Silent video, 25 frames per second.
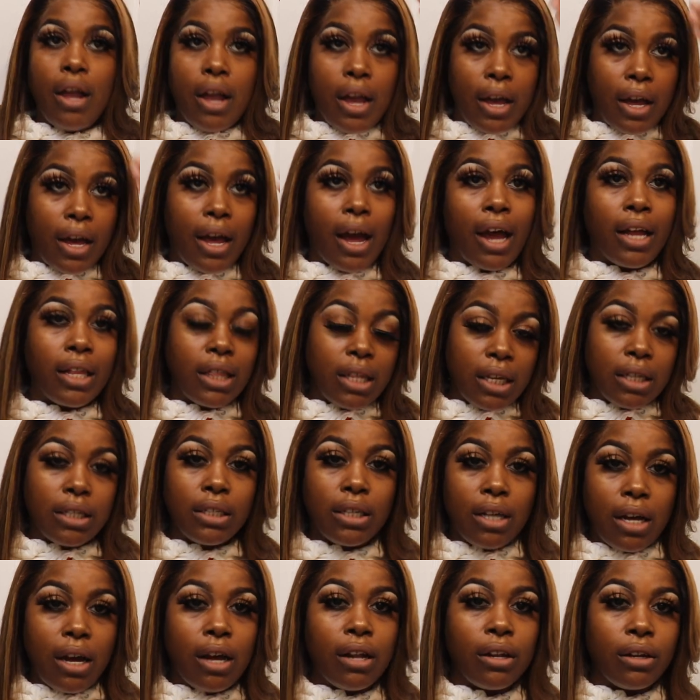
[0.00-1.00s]
and got
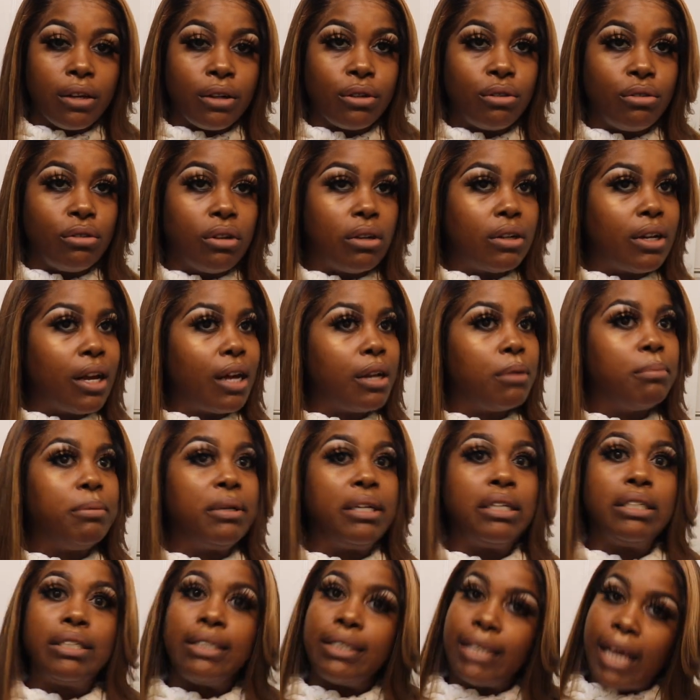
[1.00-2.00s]
this color, you know, that'd
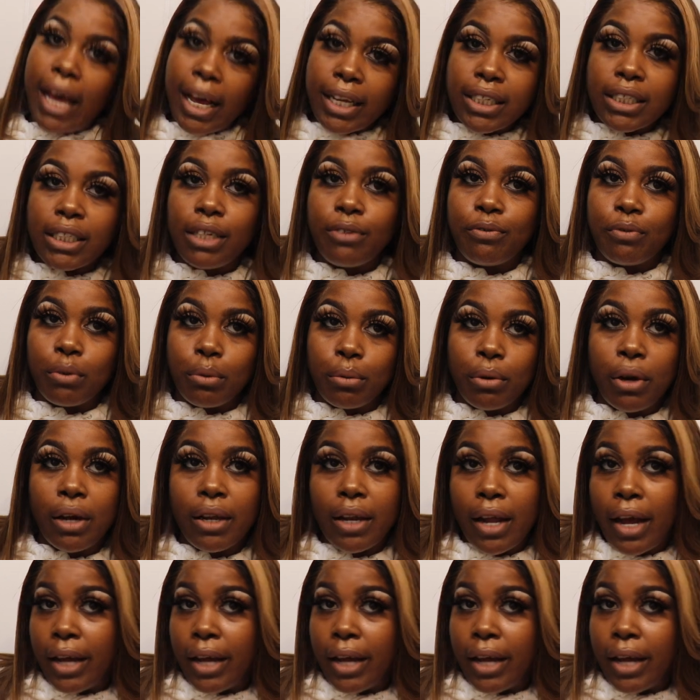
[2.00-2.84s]
be sexy for all.